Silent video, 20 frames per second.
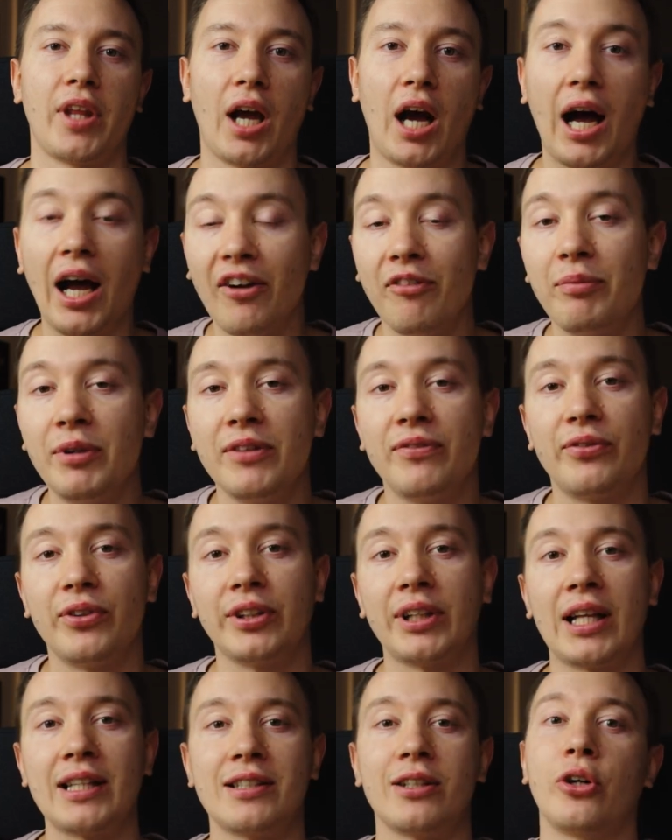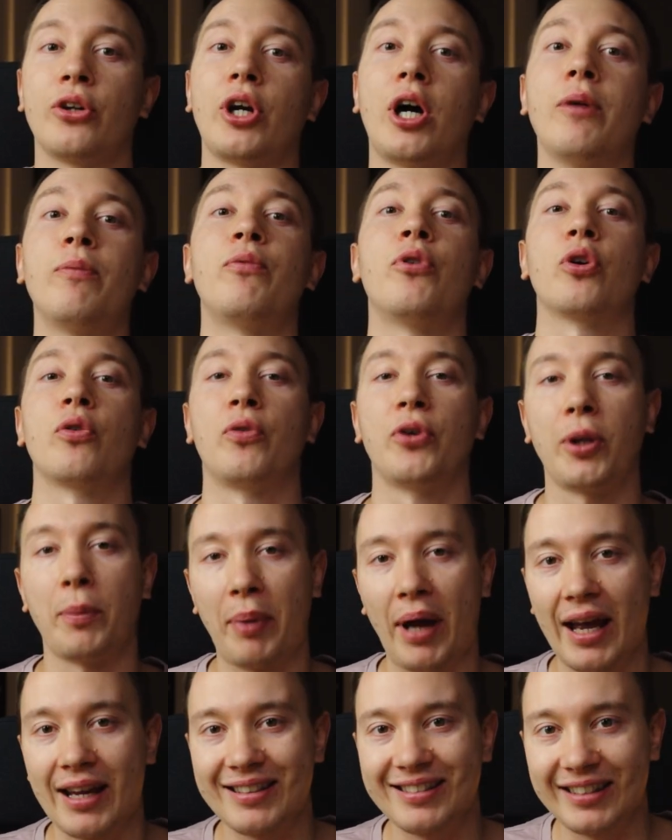I have been freelancing on Upwork for the
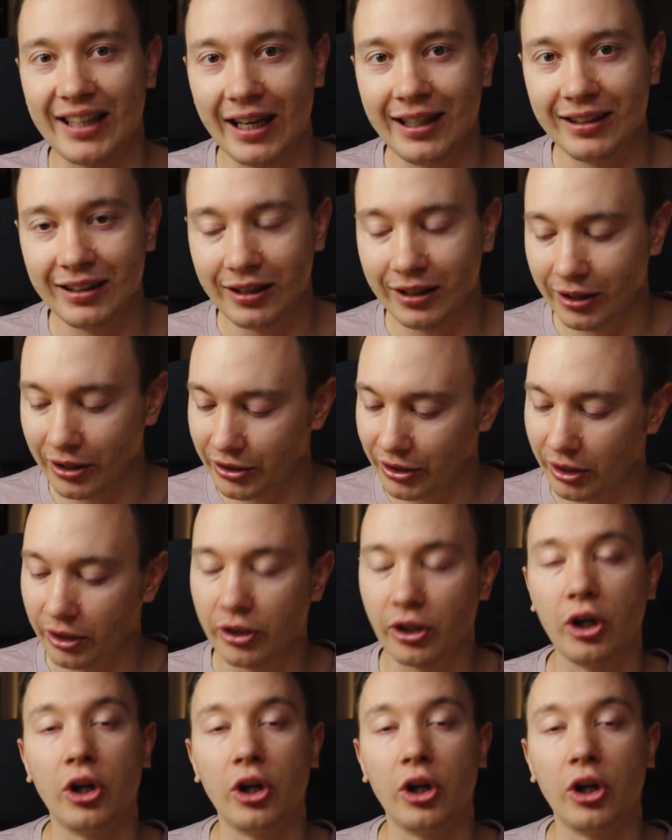past 10 years and